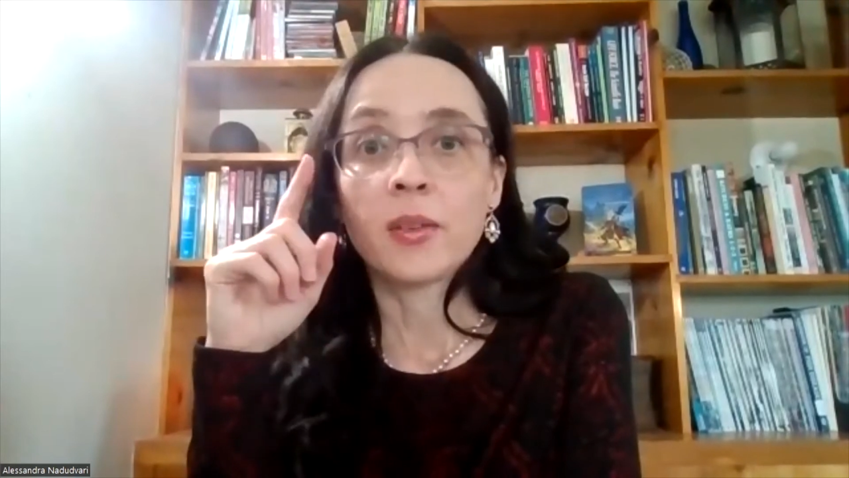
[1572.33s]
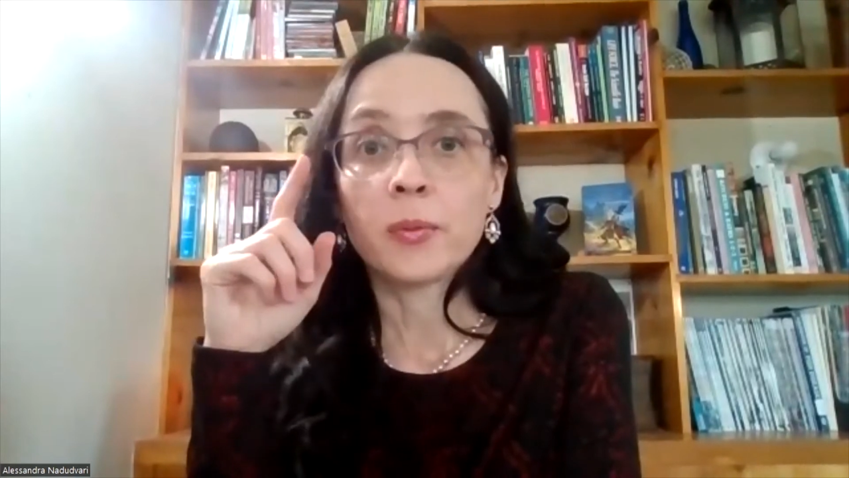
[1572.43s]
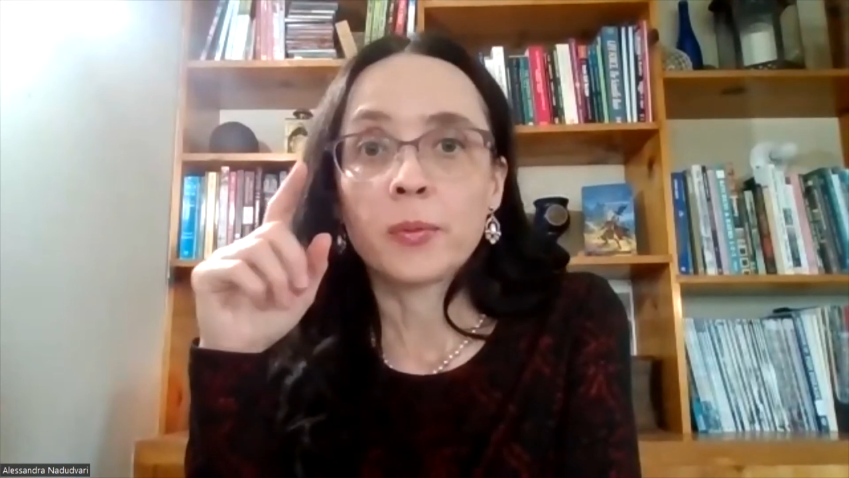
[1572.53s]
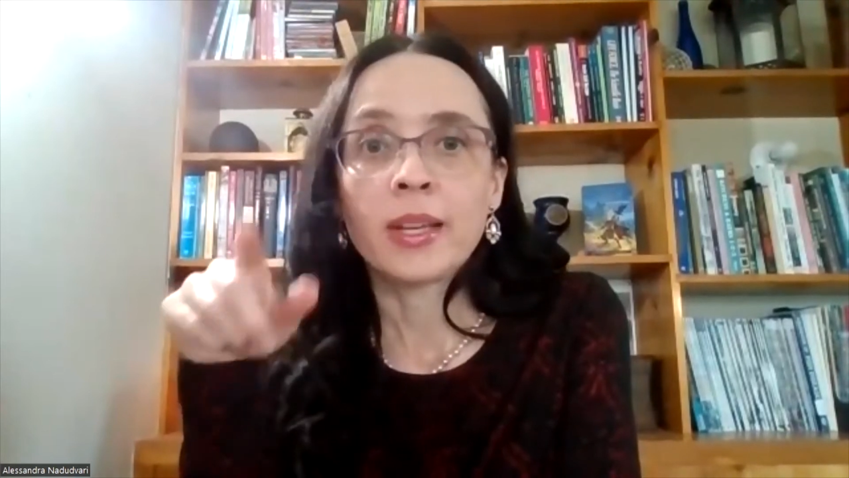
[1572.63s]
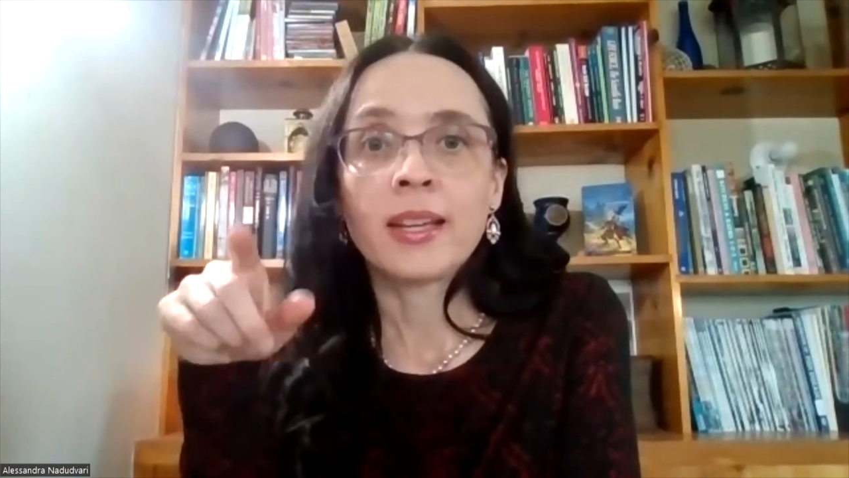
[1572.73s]

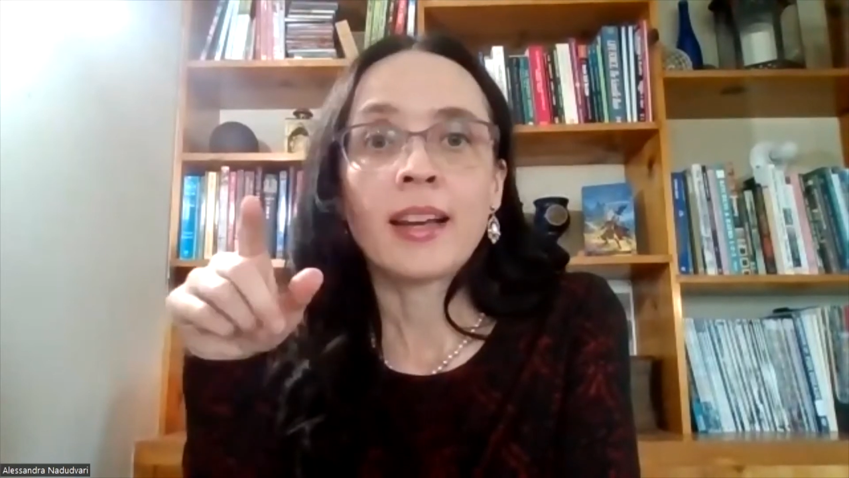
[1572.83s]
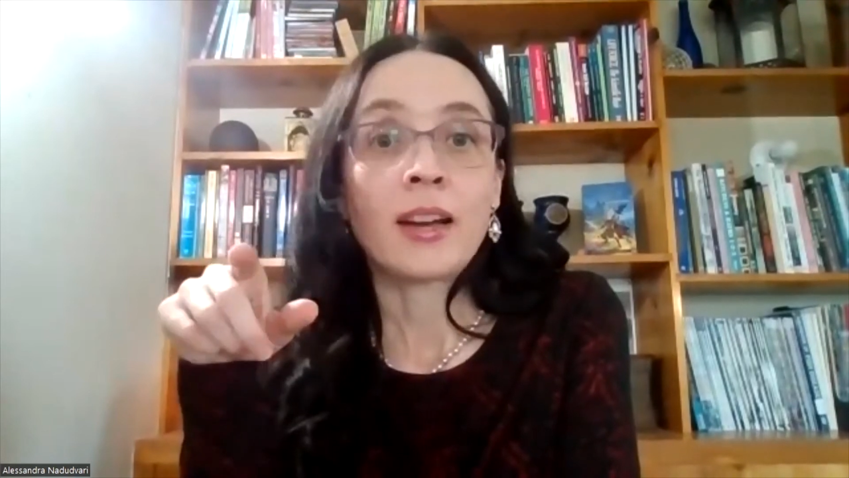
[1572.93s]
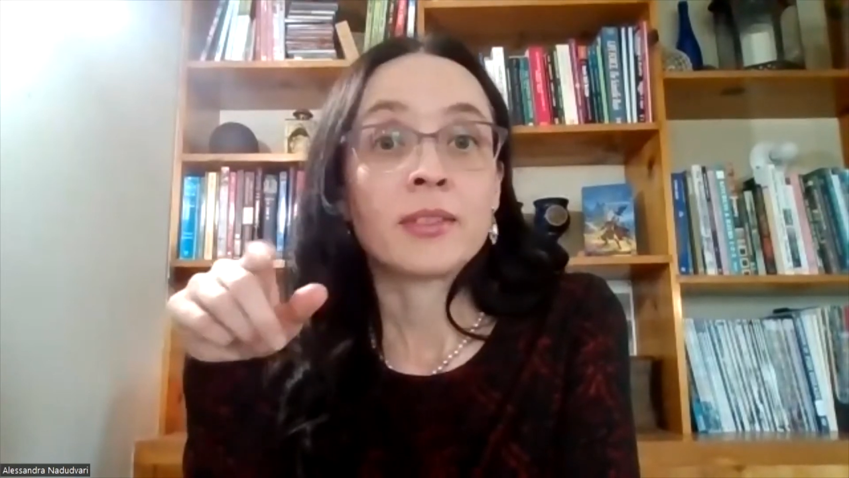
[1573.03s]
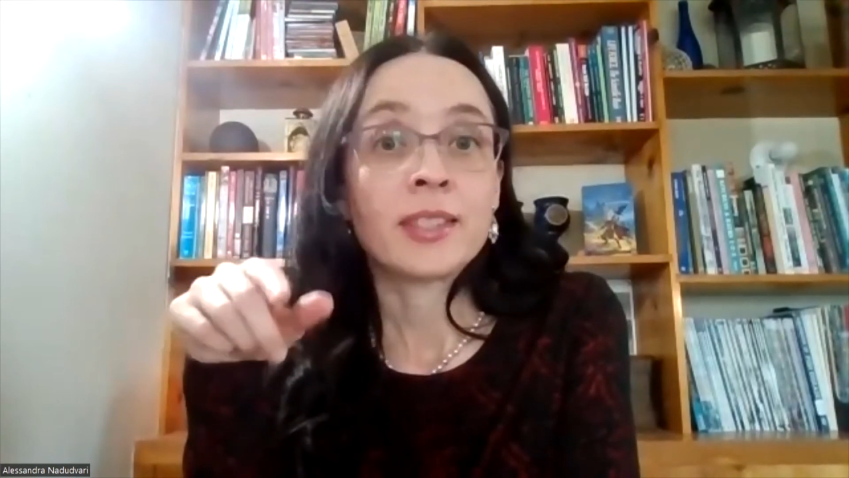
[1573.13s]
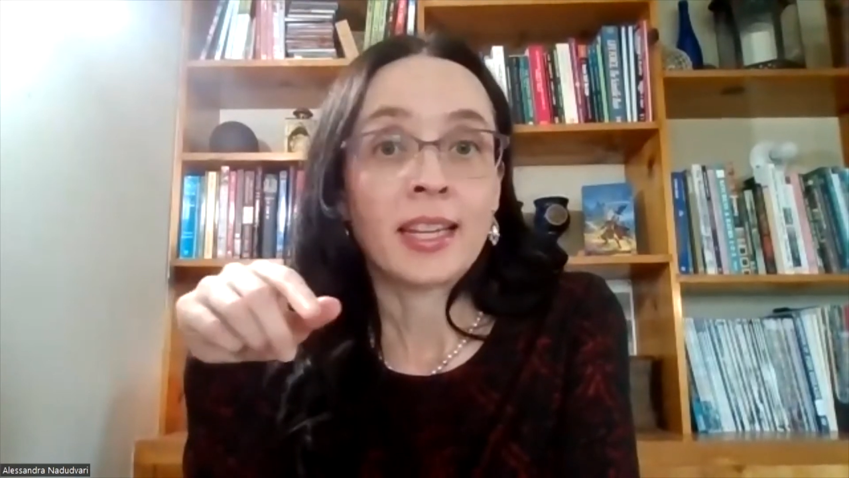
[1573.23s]
we
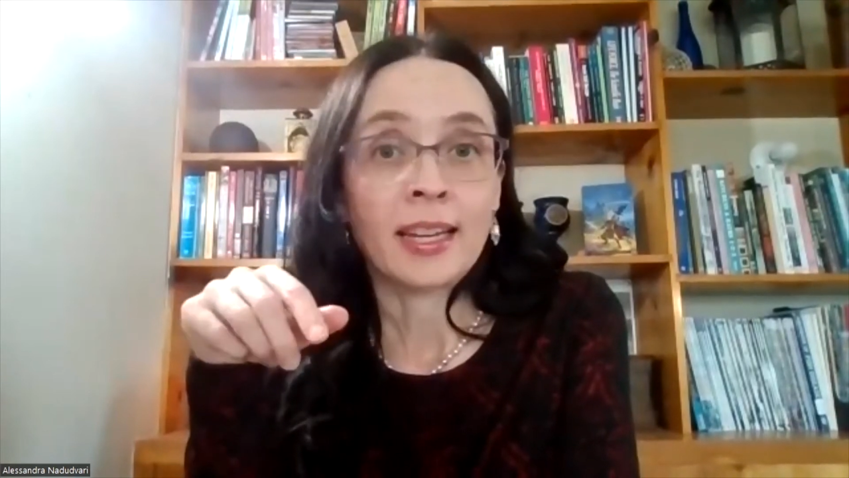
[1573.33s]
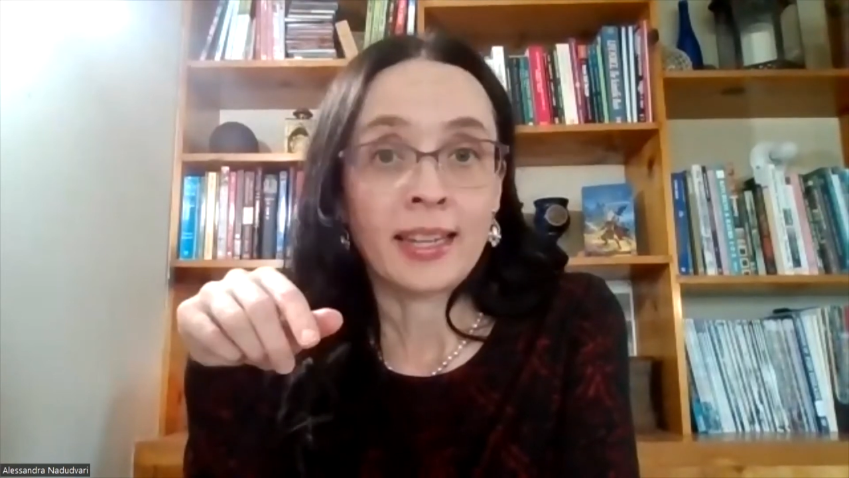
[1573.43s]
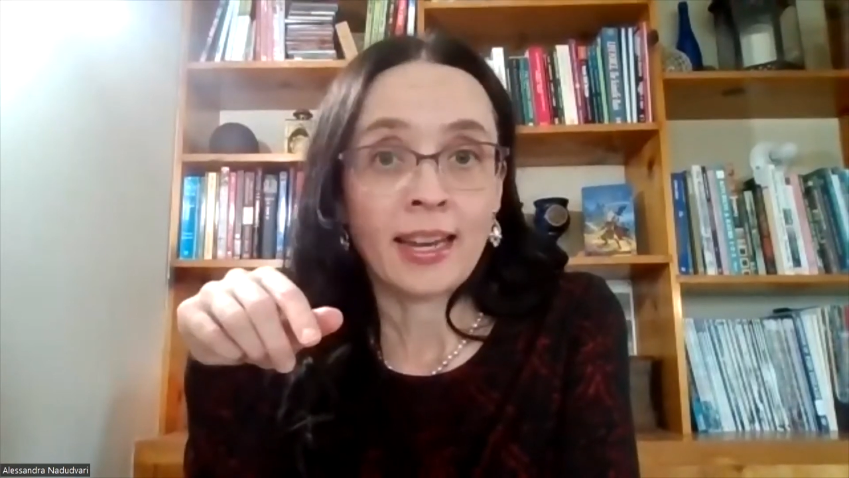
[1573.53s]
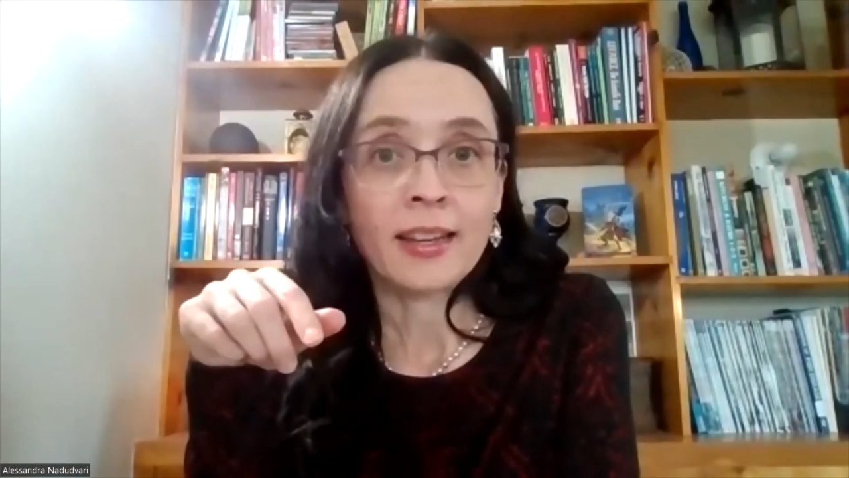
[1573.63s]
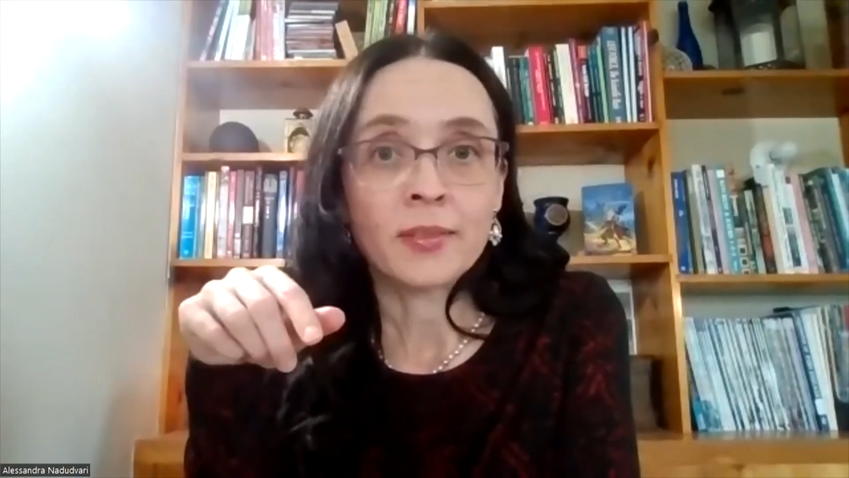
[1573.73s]
have
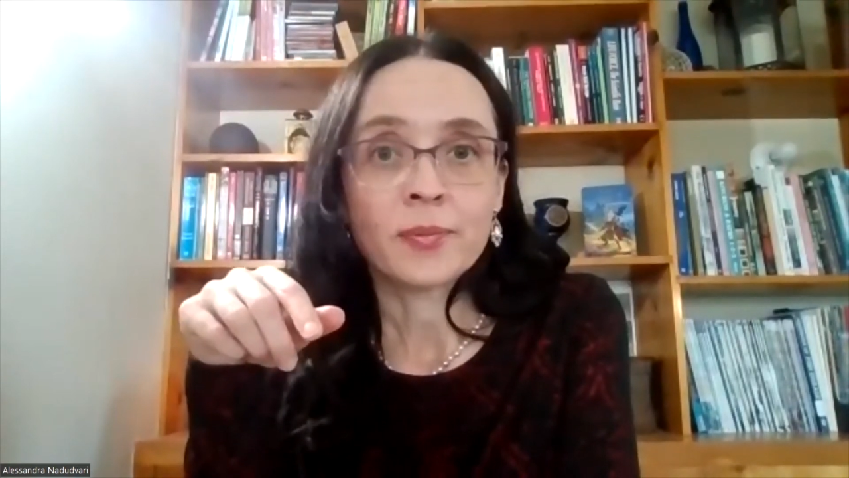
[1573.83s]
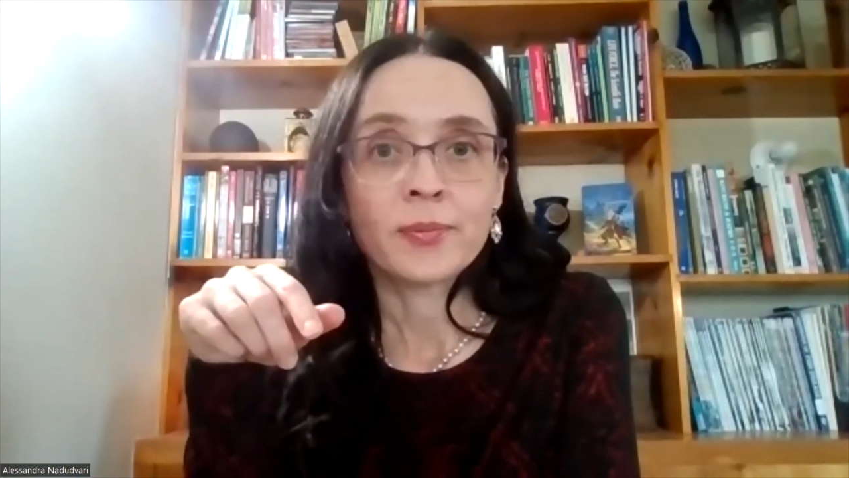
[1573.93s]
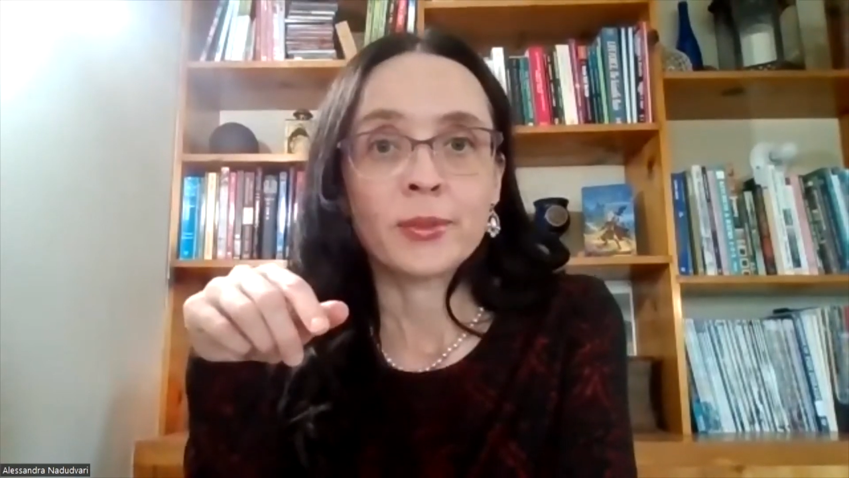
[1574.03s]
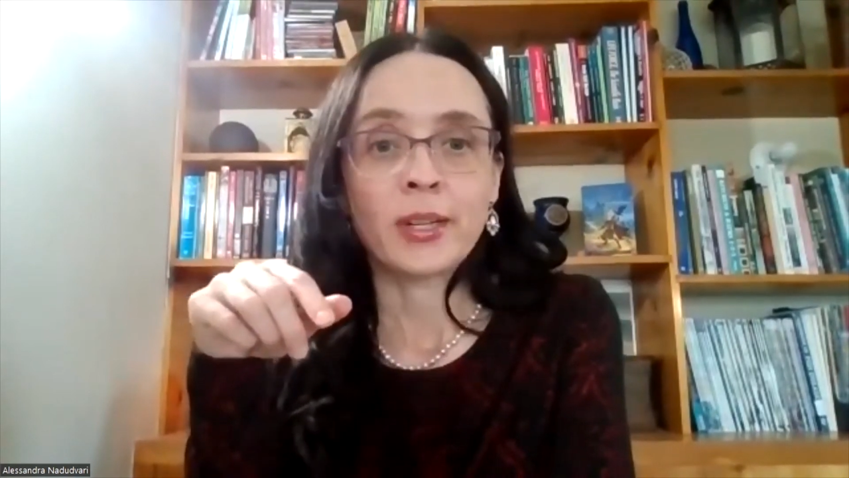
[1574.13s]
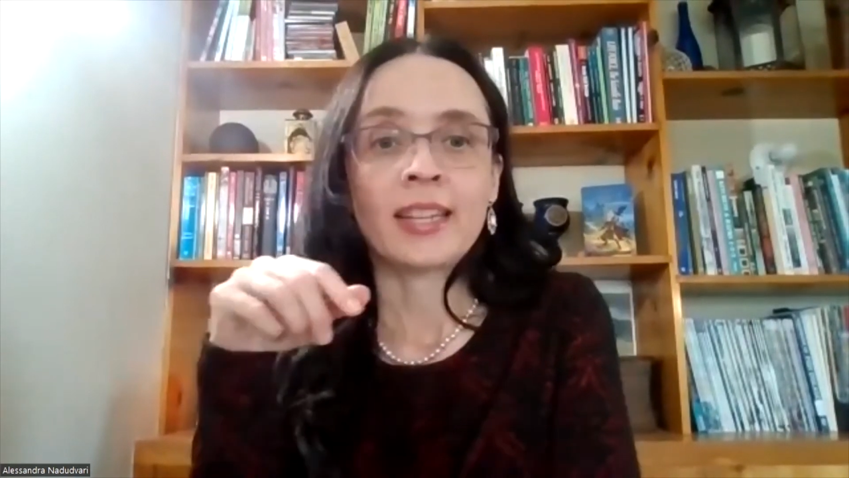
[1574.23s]
DNA,
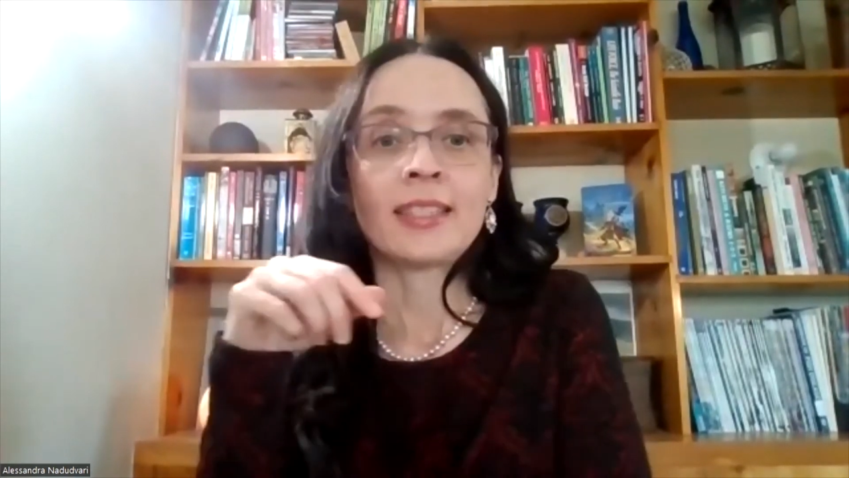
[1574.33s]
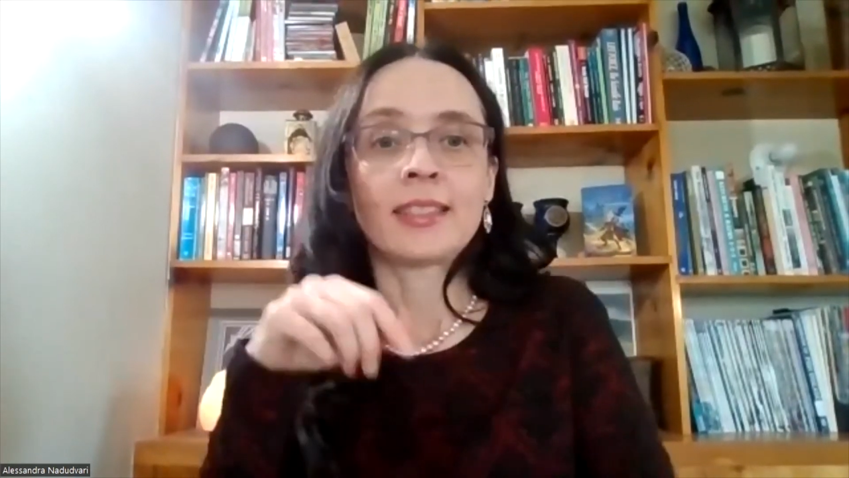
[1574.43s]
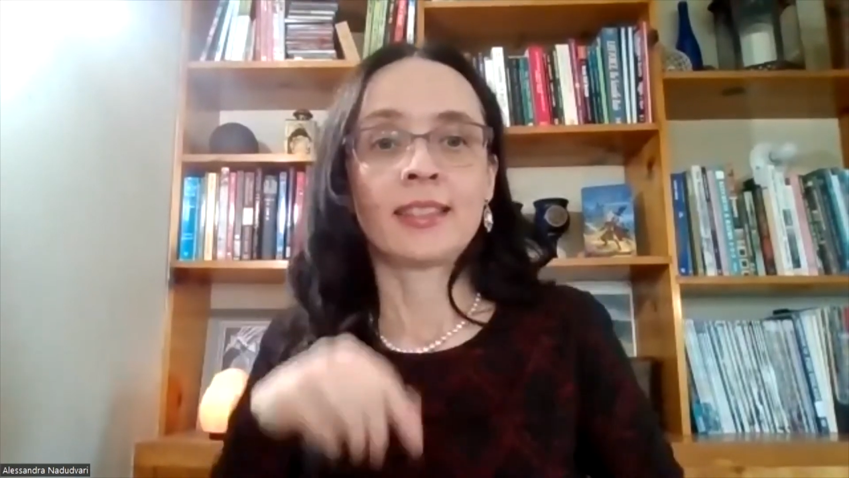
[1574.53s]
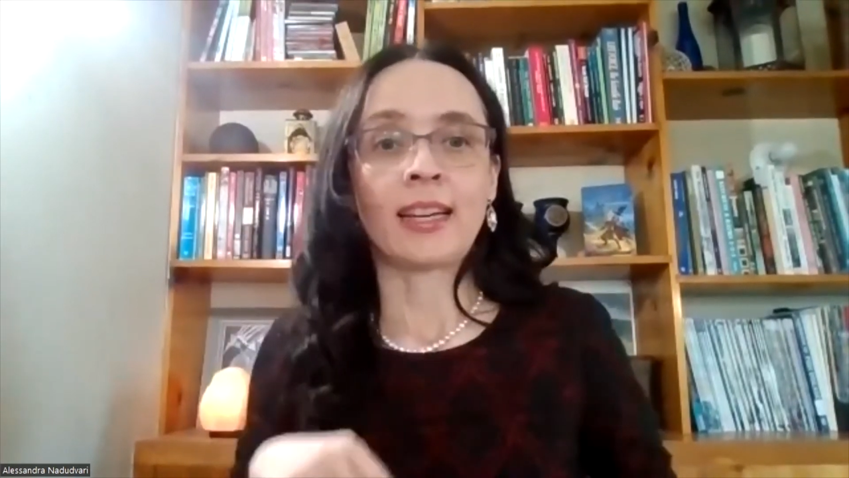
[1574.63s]
right?